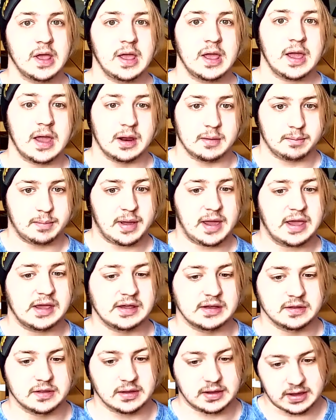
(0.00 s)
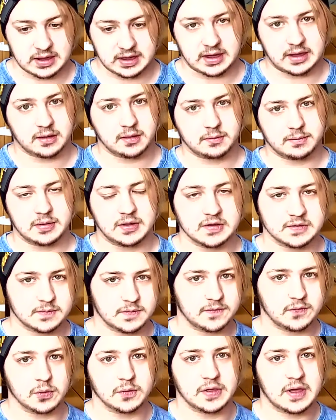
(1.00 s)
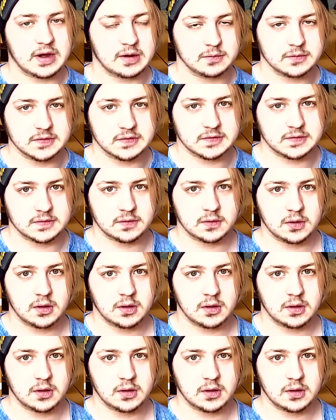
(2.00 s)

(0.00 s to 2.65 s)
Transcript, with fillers: and pay the king because before that it was